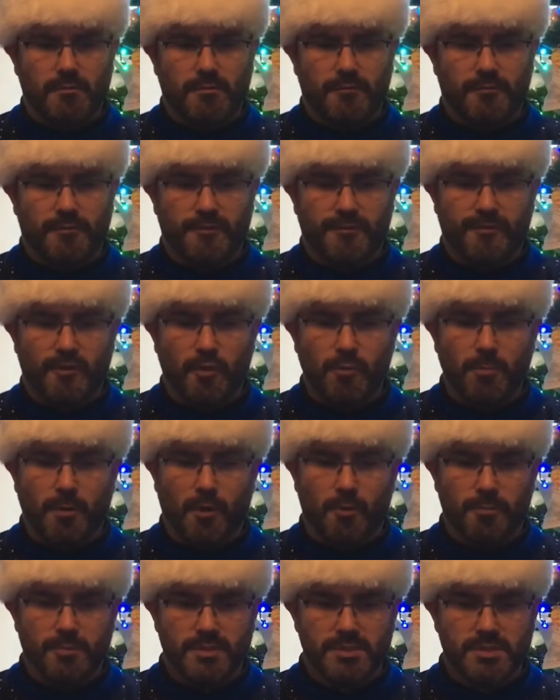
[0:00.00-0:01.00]
For a few
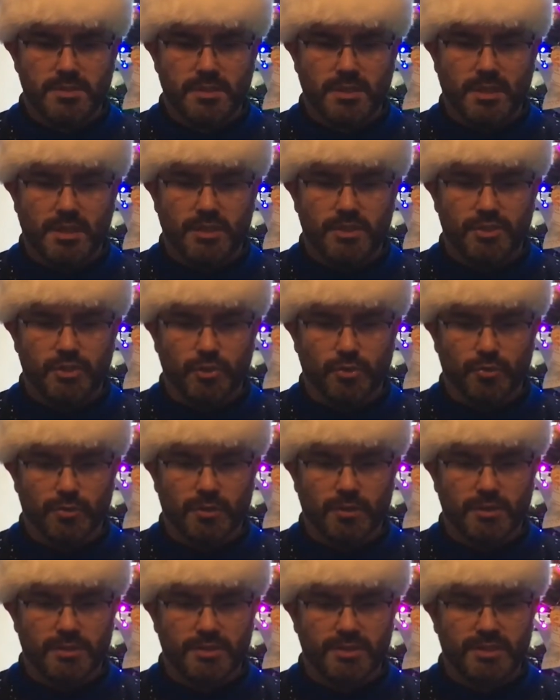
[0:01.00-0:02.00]
moments he stood
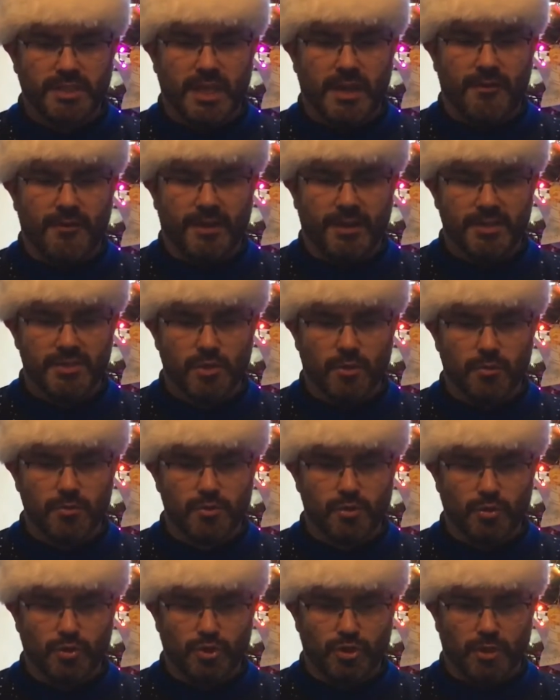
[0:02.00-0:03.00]
staring at his old
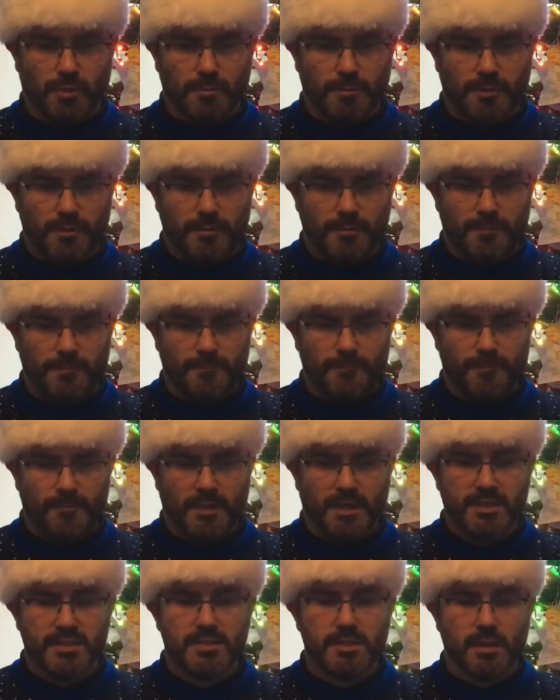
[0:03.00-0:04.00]
toy shop,
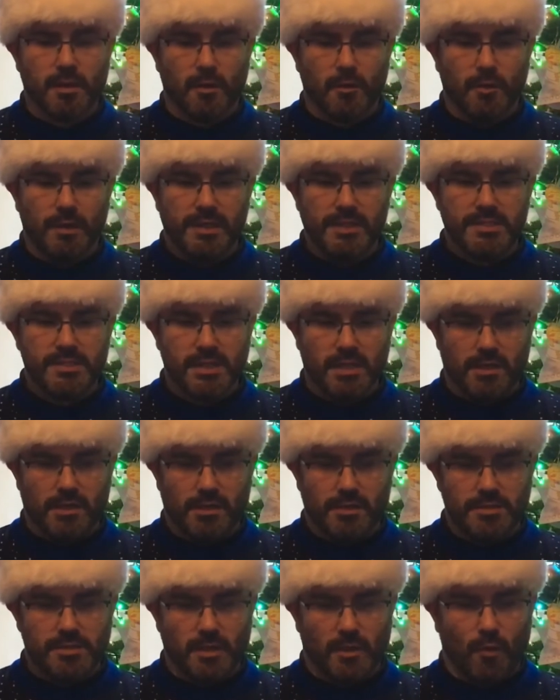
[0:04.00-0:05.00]
then slowly
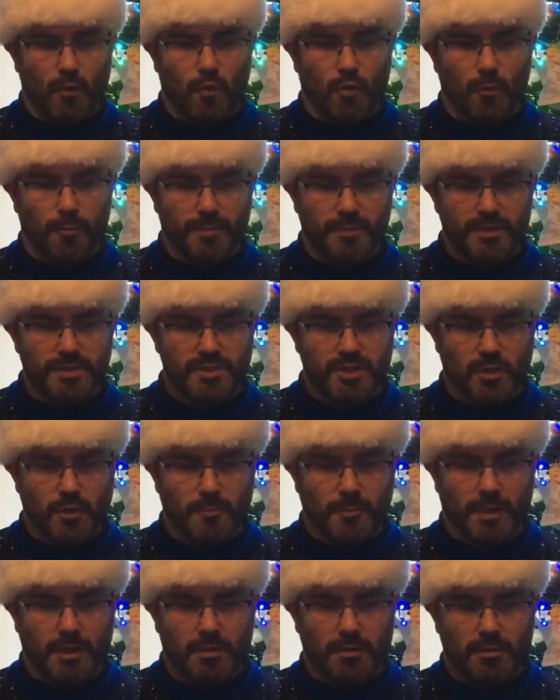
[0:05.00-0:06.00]
turned to look up at the
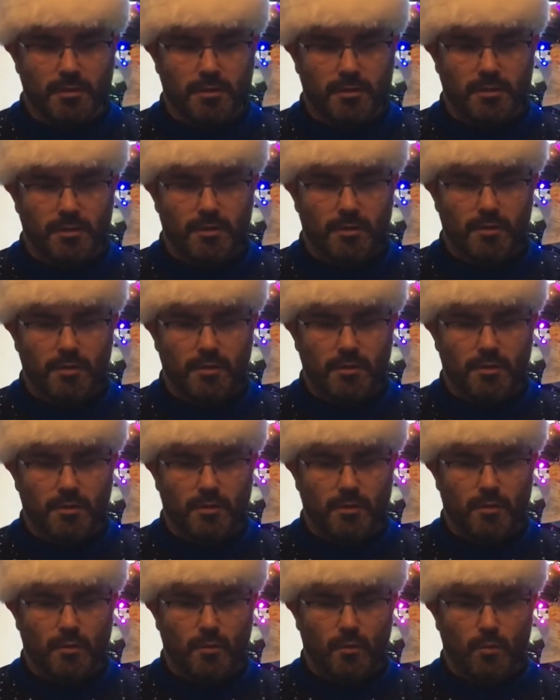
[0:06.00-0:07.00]
snowman.
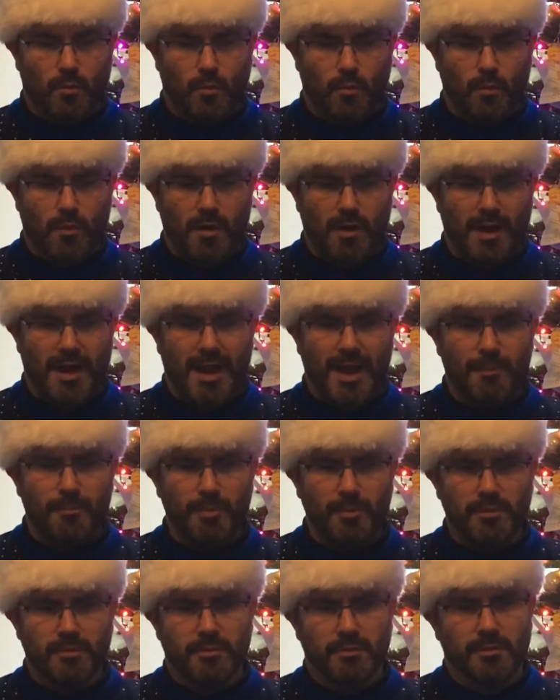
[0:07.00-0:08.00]
"What
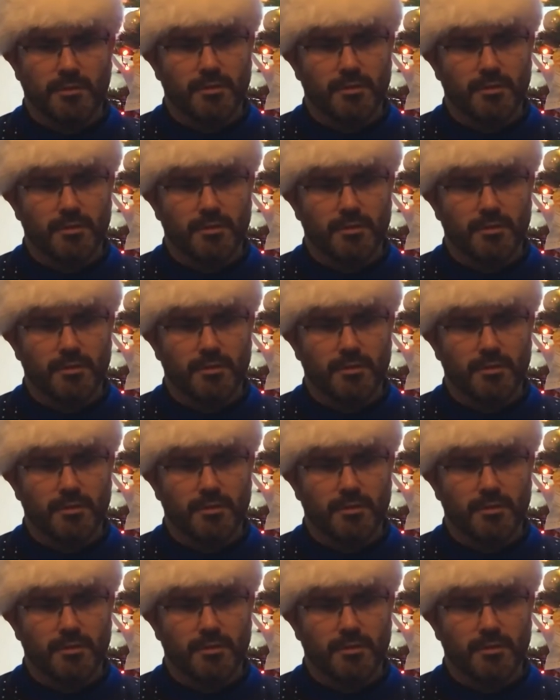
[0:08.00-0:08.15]
happened?"